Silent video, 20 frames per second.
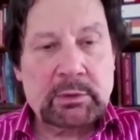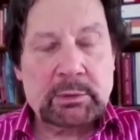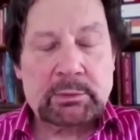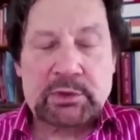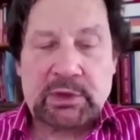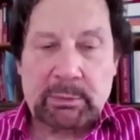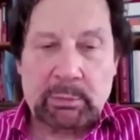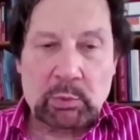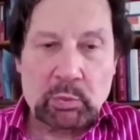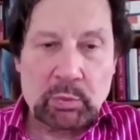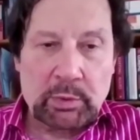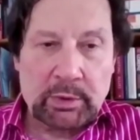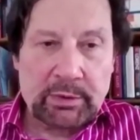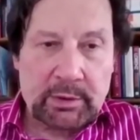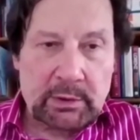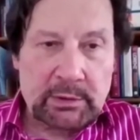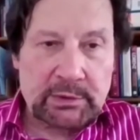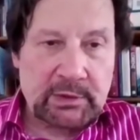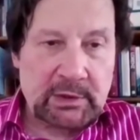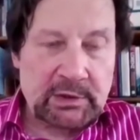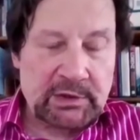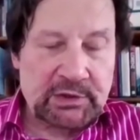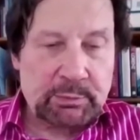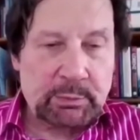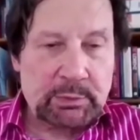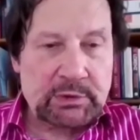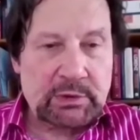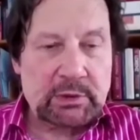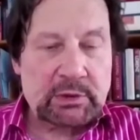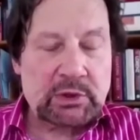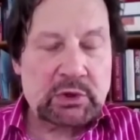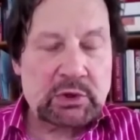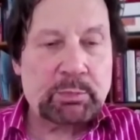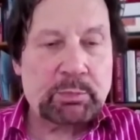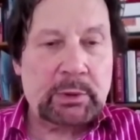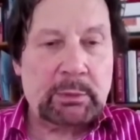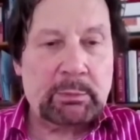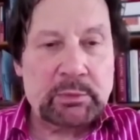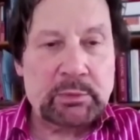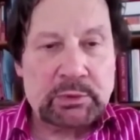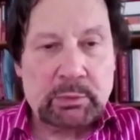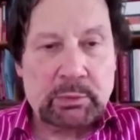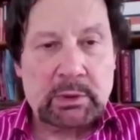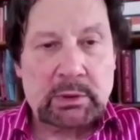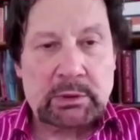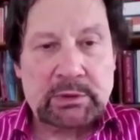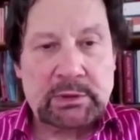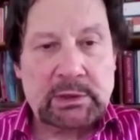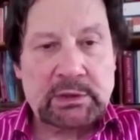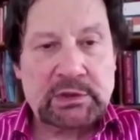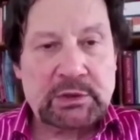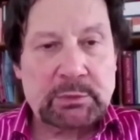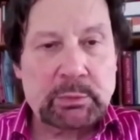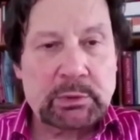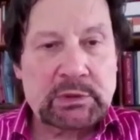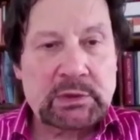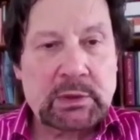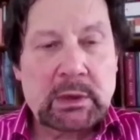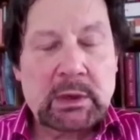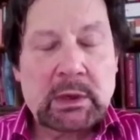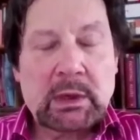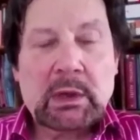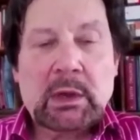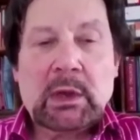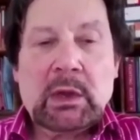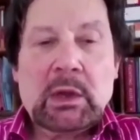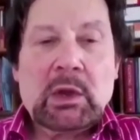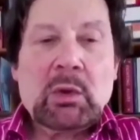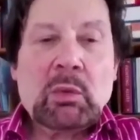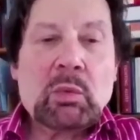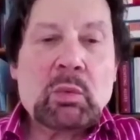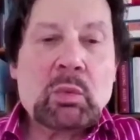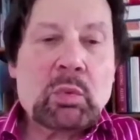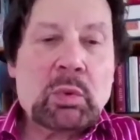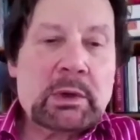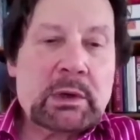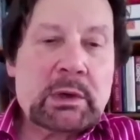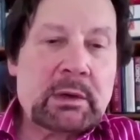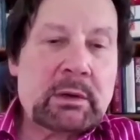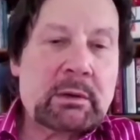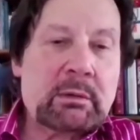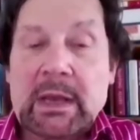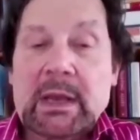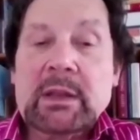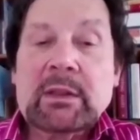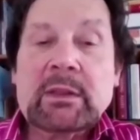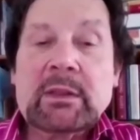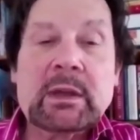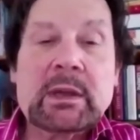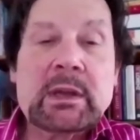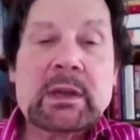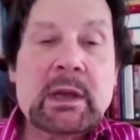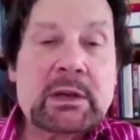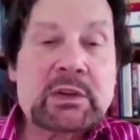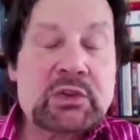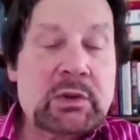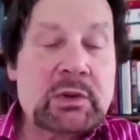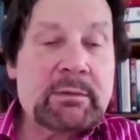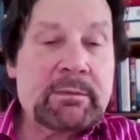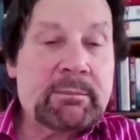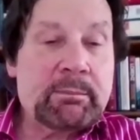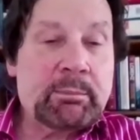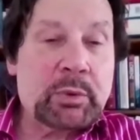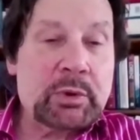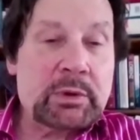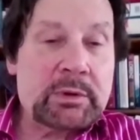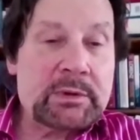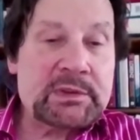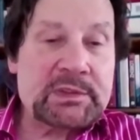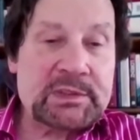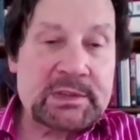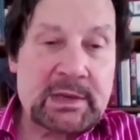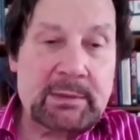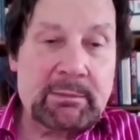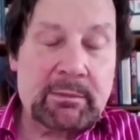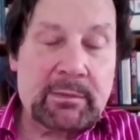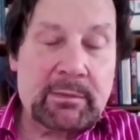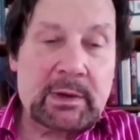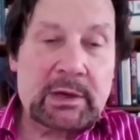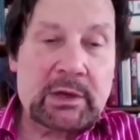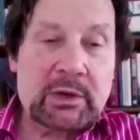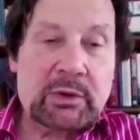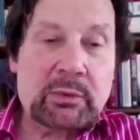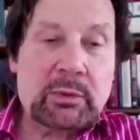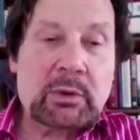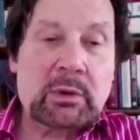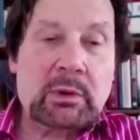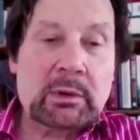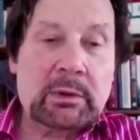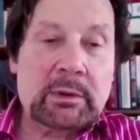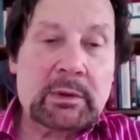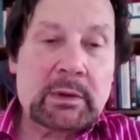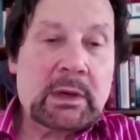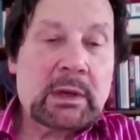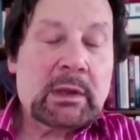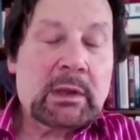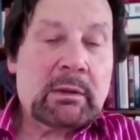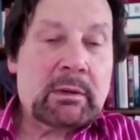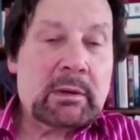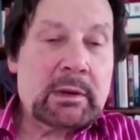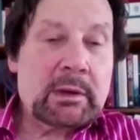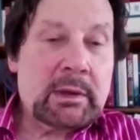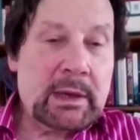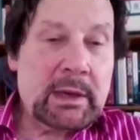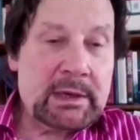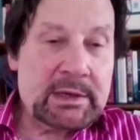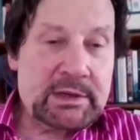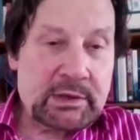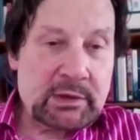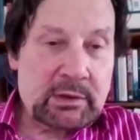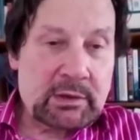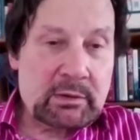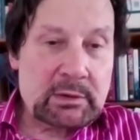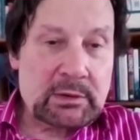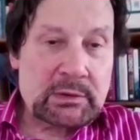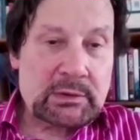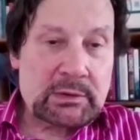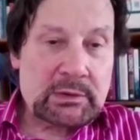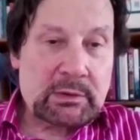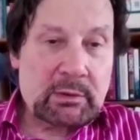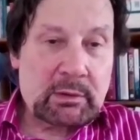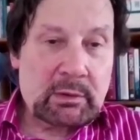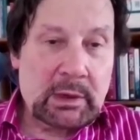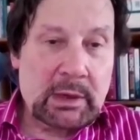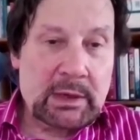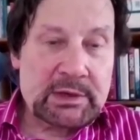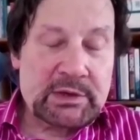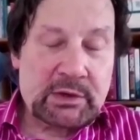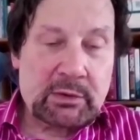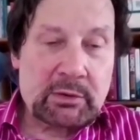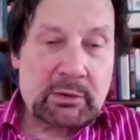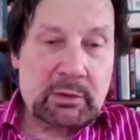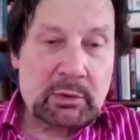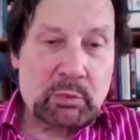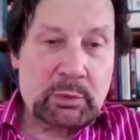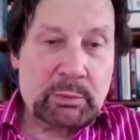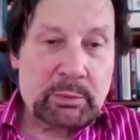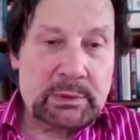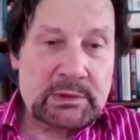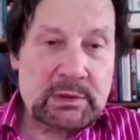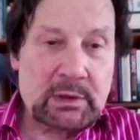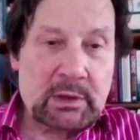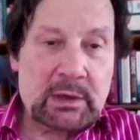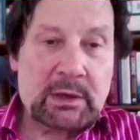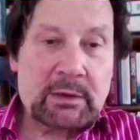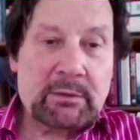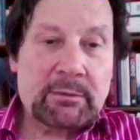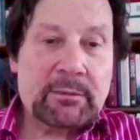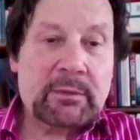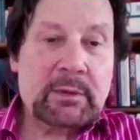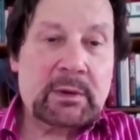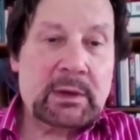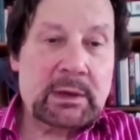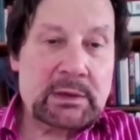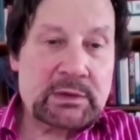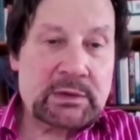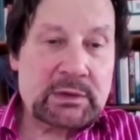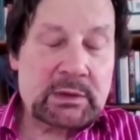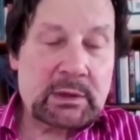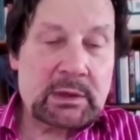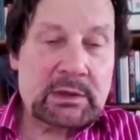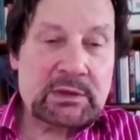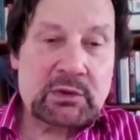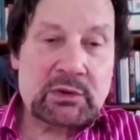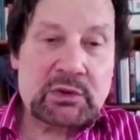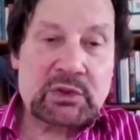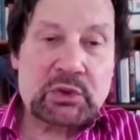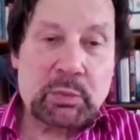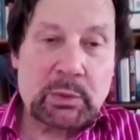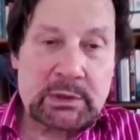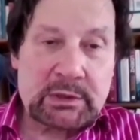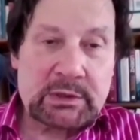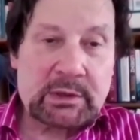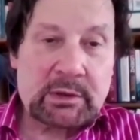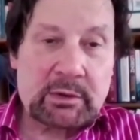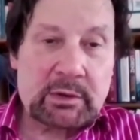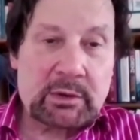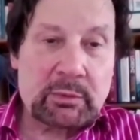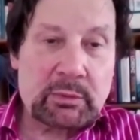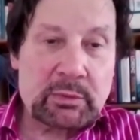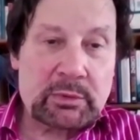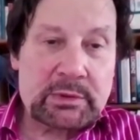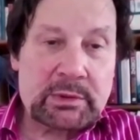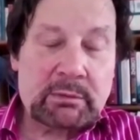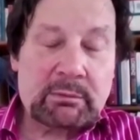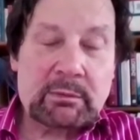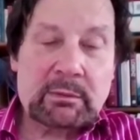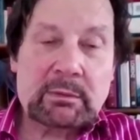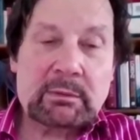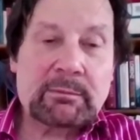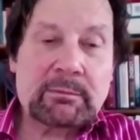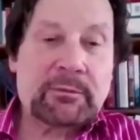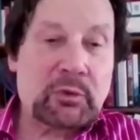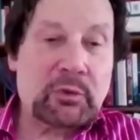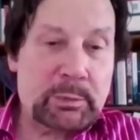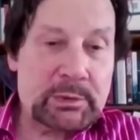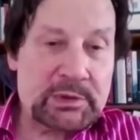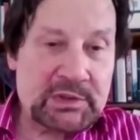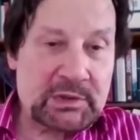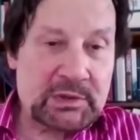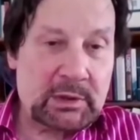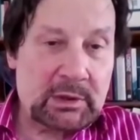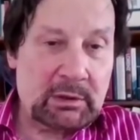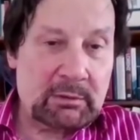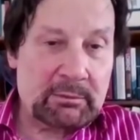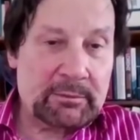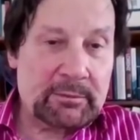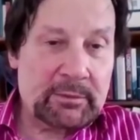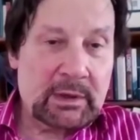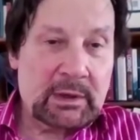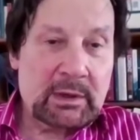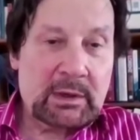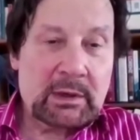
The trouble with those estimates, there are two problems with those estimates. One, they actually put the same value on the 80 years, 80 year old woman's life as, as a 20 year old former self.